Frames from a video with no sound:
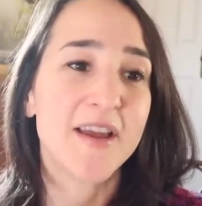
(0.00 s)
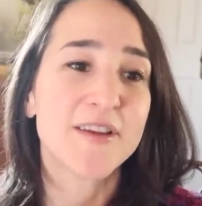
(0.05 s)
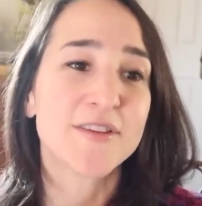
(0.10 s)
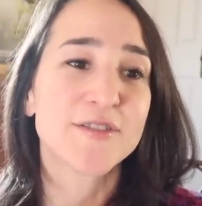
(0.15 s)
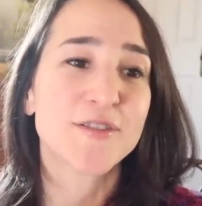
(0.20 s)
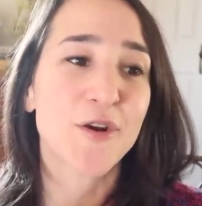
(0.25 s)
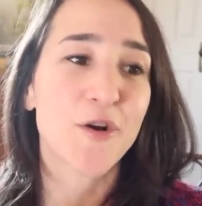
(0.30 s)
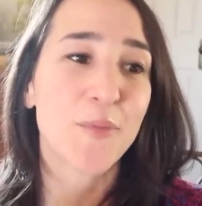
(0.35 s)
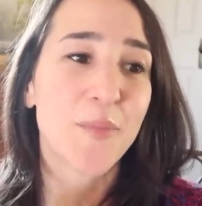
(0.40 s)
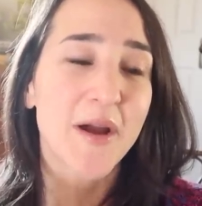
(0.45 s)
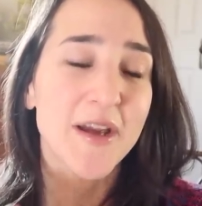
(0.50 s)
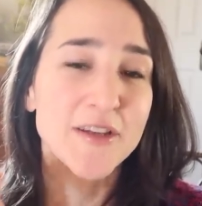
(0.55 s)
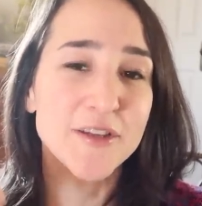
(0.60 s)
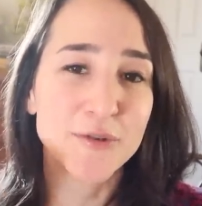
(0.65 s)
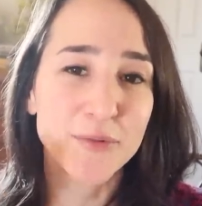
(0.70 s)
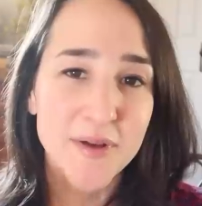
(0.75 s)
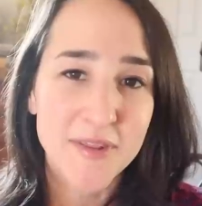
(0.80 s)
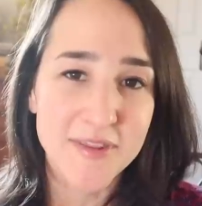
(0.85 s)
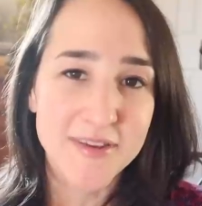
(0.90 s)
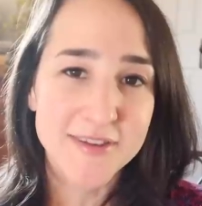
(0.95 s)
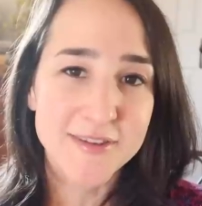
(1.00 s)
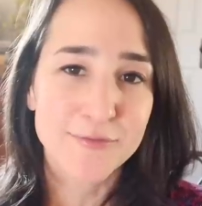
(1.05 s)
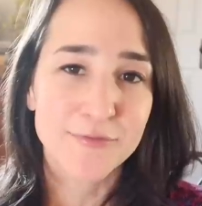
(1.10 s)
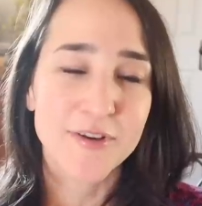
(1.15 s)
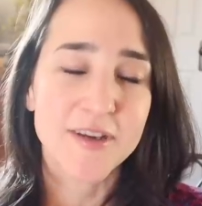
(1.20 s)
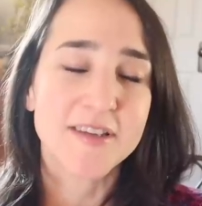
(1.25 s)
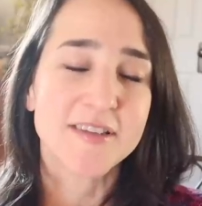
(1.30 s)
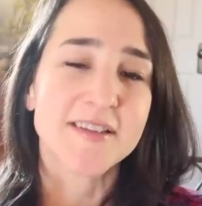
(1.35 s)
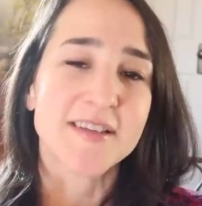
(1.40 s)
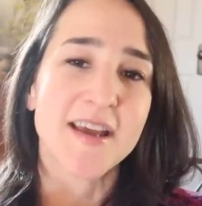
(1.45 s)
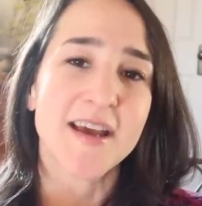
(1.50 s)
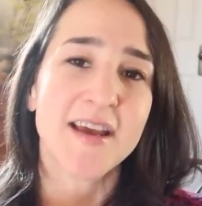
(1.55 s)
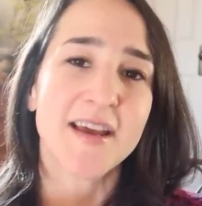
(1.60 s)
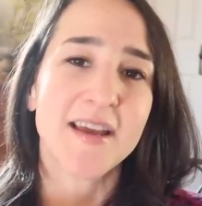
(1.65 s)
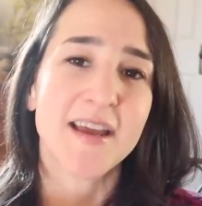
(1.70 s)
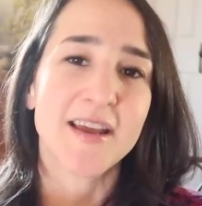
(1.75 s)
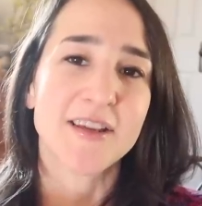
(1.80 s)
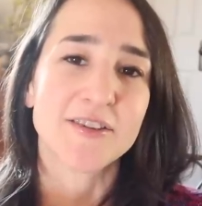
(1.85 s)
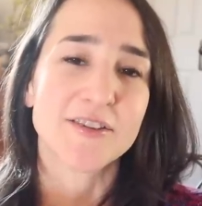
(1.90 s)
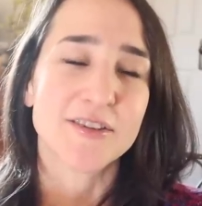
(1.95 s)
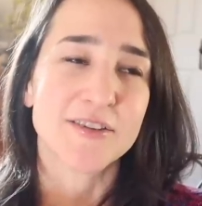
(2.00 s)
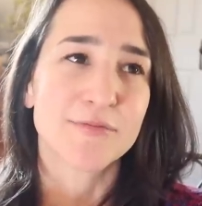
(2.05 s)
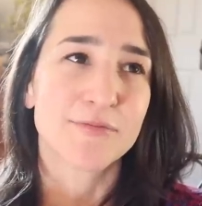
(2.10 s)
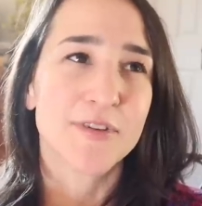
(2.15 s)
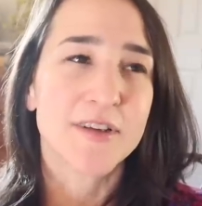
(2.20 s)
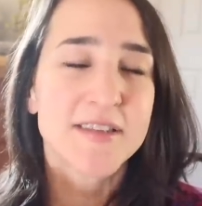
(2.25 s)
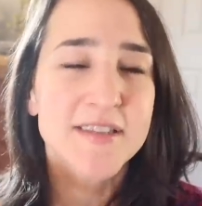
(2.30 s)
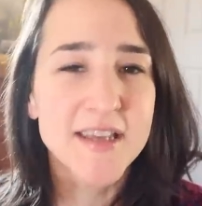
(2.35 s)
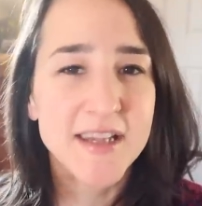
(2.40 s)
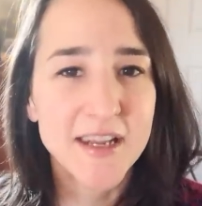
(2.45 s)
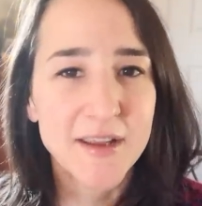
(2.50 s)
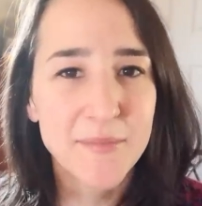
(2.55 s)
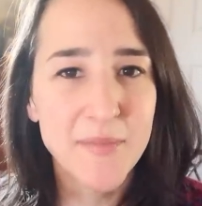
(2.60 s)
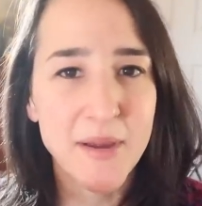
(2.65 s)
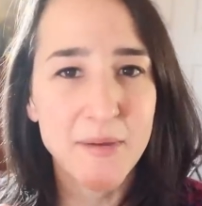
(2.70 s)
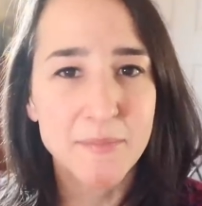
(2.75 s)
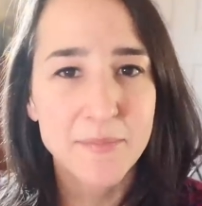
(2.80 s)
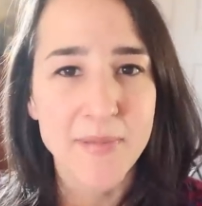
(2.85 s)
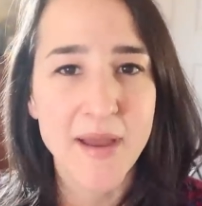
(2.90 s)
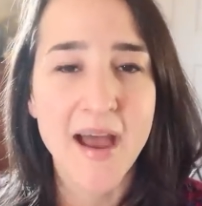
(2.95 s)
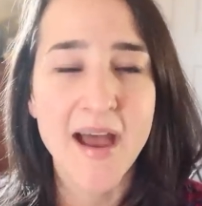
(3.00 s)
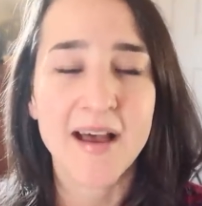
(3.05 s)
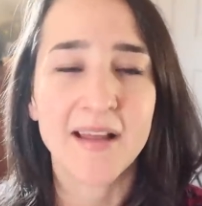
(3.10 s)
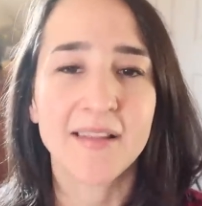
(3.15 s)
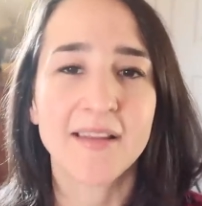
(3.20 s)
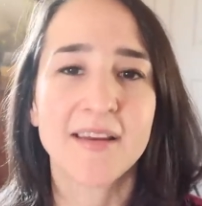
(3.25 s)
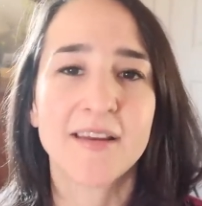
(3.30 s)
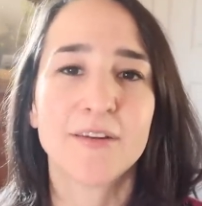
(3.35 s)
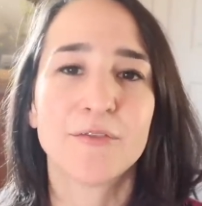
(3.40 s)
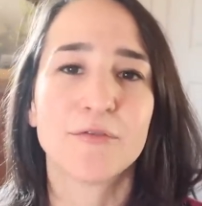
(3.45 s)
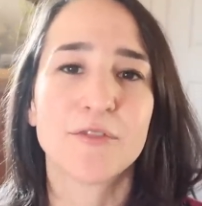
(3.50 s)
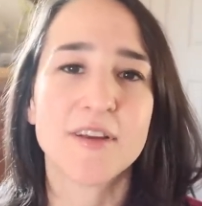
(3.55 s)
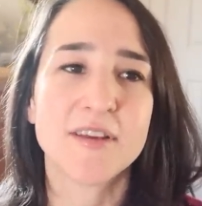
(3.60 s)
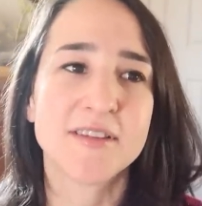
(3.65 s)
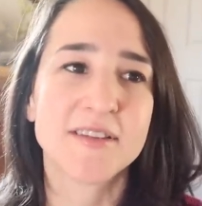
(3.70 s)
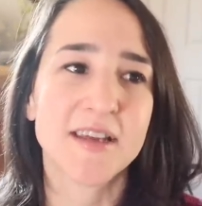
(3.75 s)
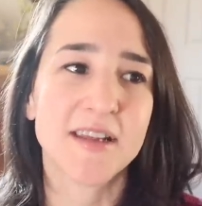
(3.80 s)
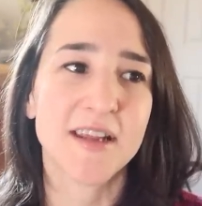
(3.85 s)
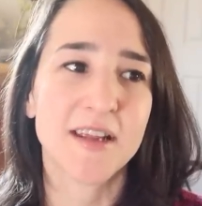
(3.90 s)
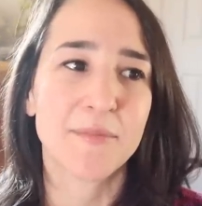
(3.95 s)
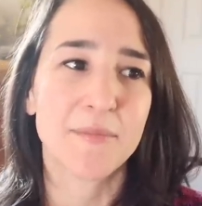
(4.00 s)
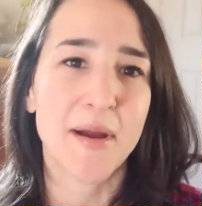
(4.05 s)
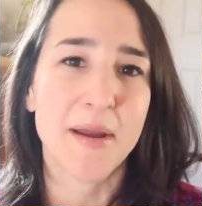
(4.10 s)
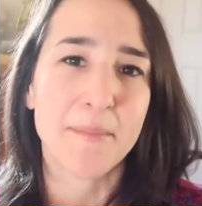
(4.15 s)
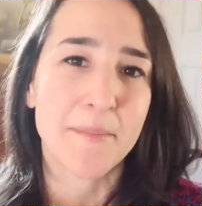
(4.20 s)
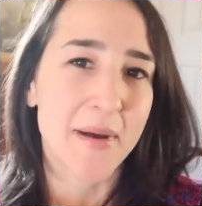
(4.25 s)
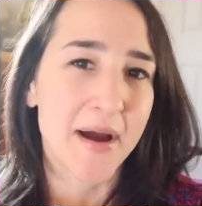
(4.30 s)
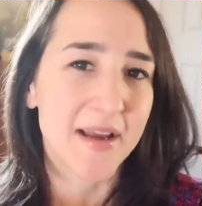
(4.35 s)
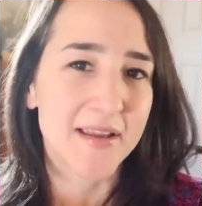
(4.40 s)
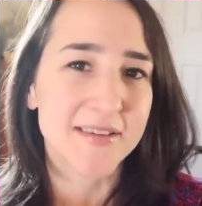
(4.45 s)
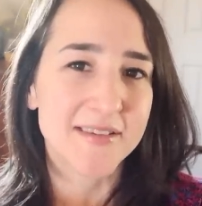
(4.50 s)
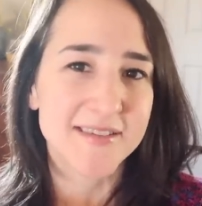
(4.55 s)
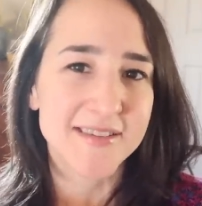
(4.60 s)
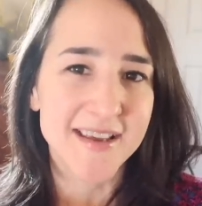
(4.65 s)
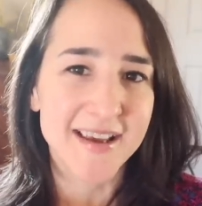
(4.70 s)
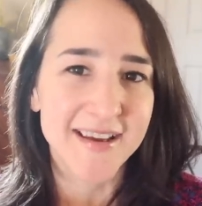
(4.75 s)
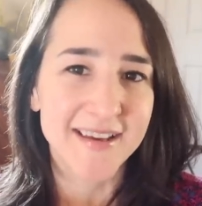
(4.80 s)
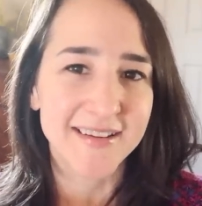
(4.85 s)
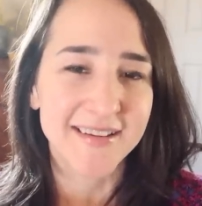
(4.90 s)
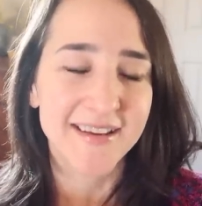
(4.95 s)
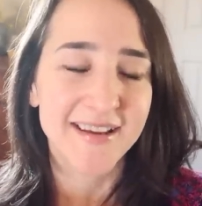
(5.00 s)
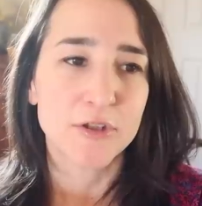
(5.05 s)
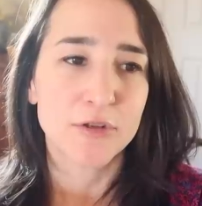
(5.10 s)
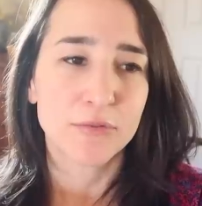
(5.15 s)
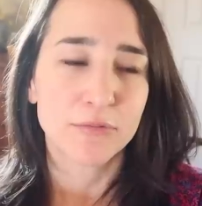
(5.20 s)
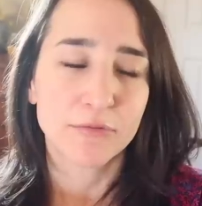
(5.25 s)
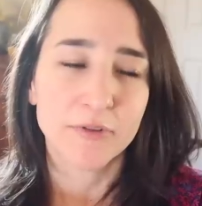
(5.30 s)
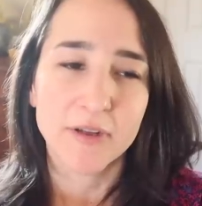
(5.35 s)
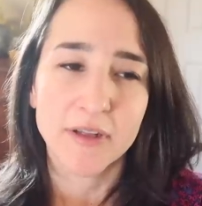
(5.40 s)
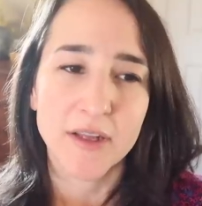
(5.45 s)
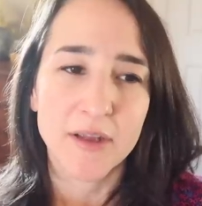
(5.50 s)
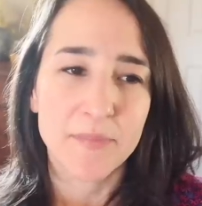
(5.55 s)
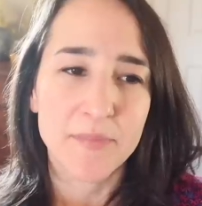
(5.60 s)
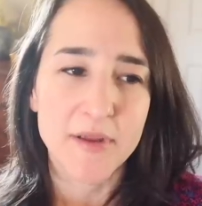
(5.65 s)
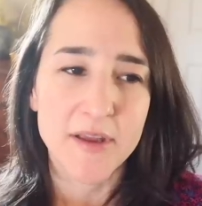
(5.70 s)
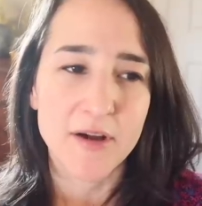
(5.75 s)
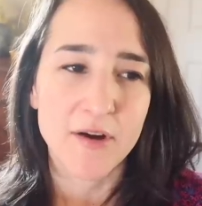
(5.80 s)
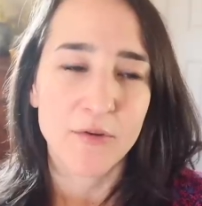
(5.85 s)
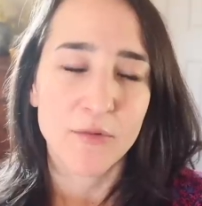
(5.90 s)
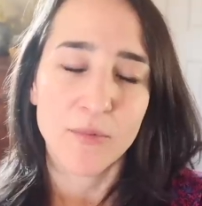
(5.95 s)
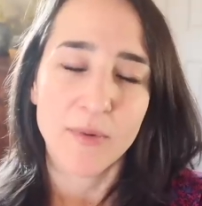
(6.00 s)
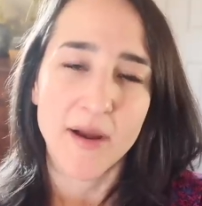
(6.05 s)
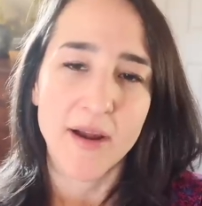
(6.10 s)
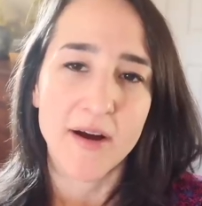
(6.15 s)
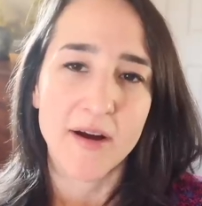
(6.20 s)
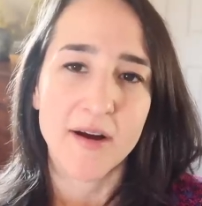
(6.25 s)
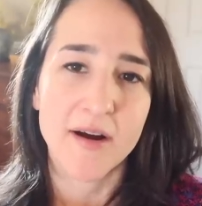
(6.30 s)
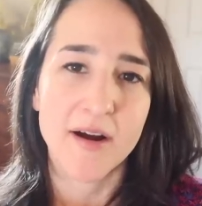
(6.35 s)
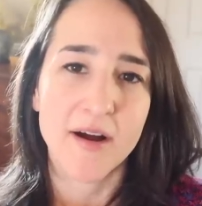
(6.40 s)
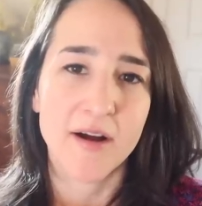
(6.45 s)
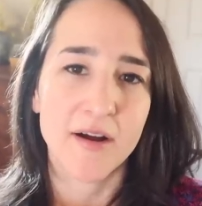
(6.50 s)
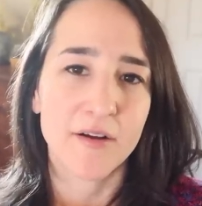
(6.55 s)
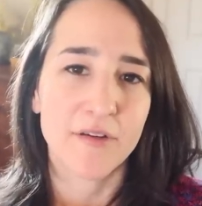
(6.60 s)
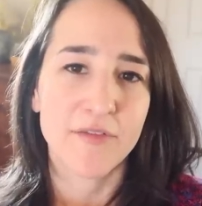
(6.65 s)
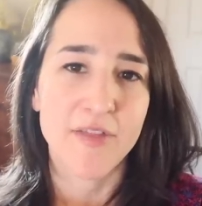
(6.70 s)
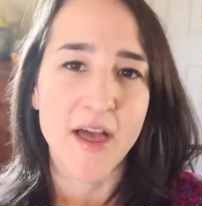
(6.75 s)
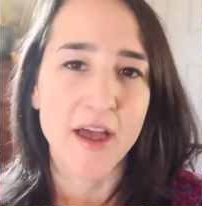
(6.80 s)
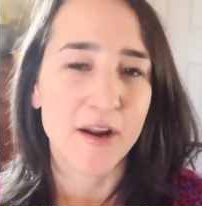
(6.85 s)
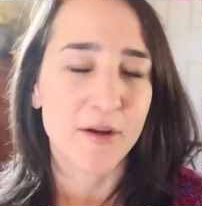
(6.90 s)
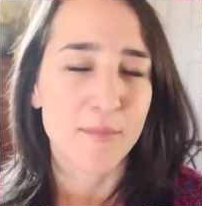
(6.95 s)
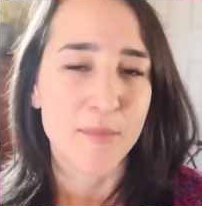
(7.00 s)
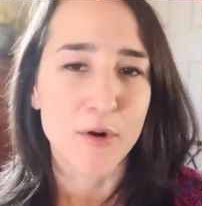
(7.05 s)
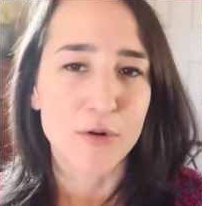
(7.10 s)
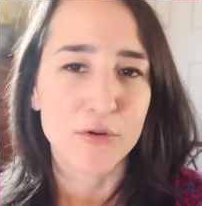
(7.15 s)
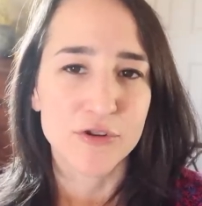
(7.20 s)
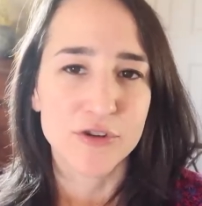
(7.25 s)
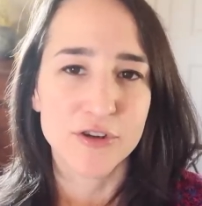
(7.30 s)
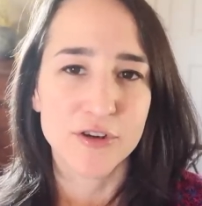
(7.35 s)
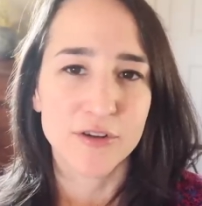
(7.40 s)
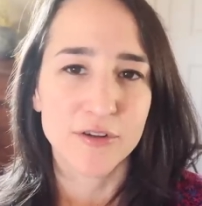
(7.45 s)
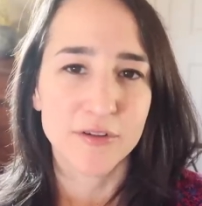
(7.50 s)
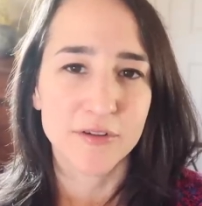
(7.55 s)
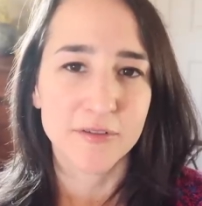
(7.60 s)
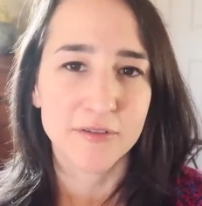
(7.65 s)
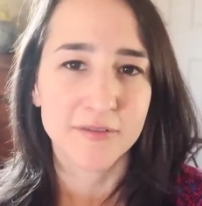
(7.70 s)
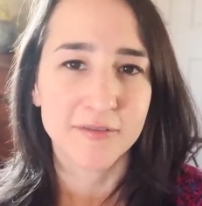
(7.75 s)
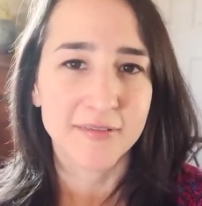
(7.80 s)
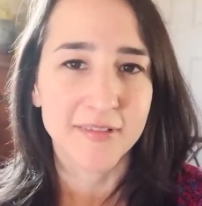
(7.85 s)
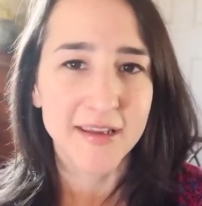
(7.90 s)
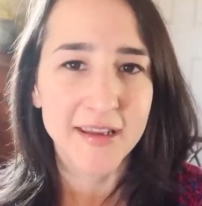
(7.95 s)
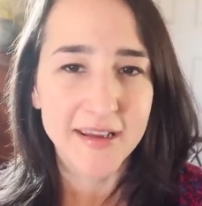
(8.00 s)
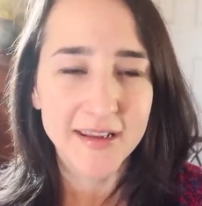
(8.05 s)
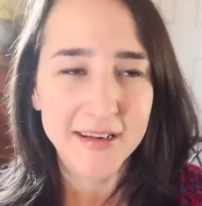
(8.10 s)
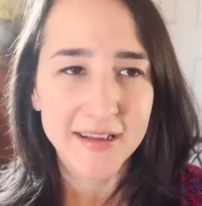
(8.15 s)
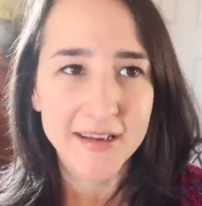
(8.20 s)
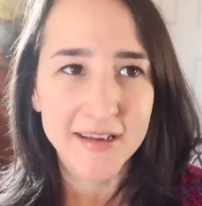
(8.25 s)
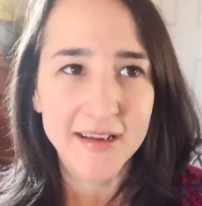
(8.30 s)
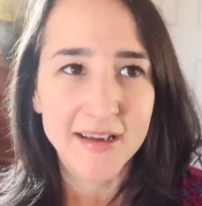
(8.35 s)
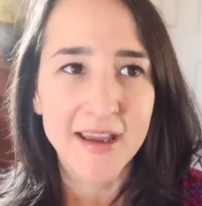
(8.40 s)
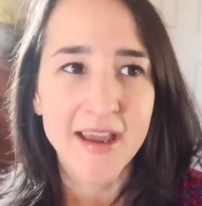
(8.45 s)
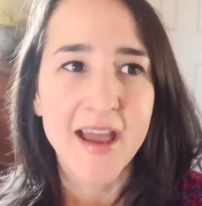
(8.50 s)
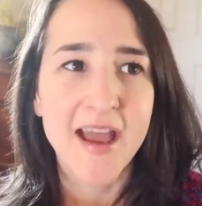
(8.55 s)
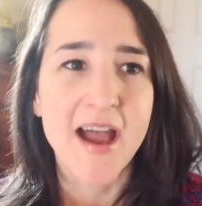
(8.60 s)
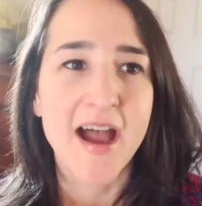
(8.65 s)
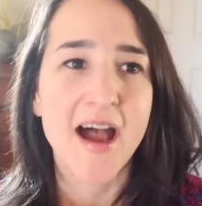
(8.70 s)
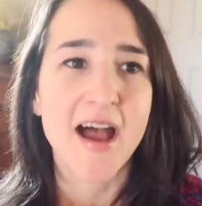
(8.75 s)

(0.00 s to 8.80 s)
So by doing this reset and just resetting my palate, resetting my mindset to really be aware of that emotional eating,